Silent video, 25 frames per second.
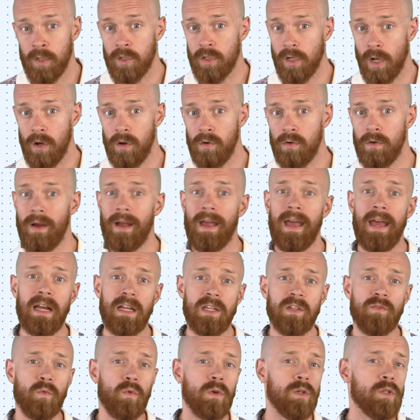So,
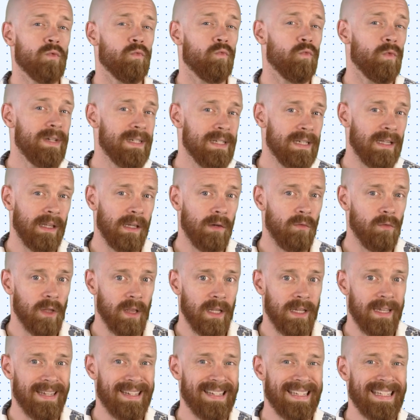X-Force recently
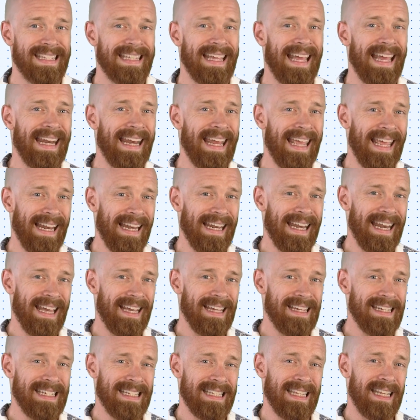released an
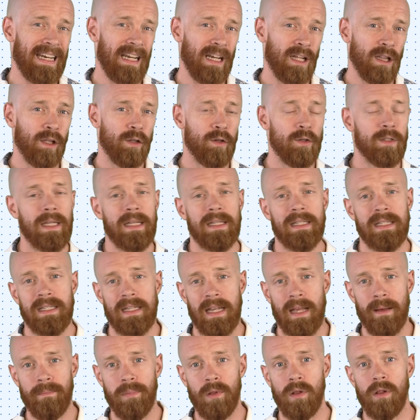index that includes a
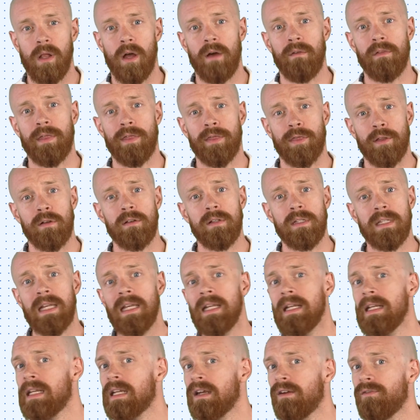sample of
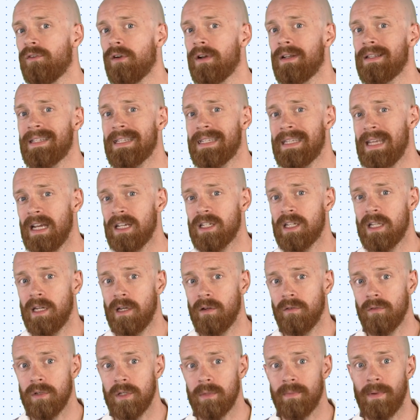13 different detection
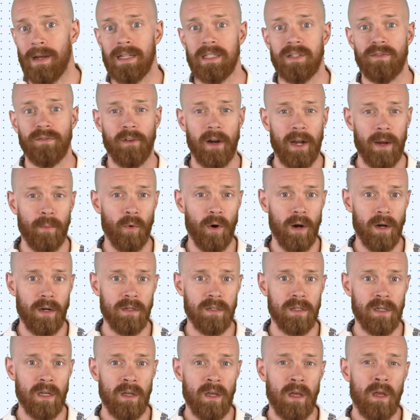and response
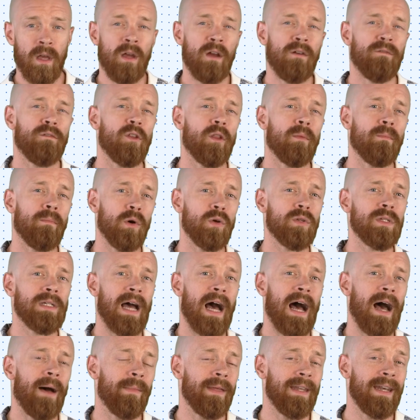frameworks for the most
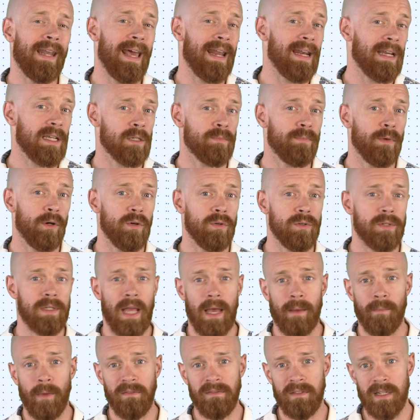common and
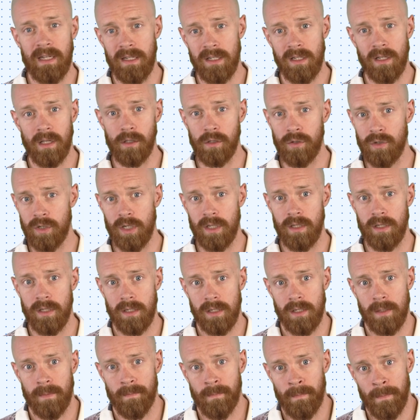exposed MFT
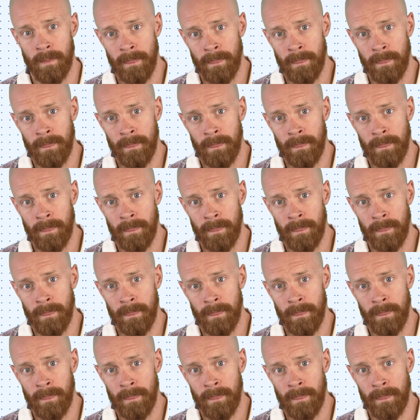solutions.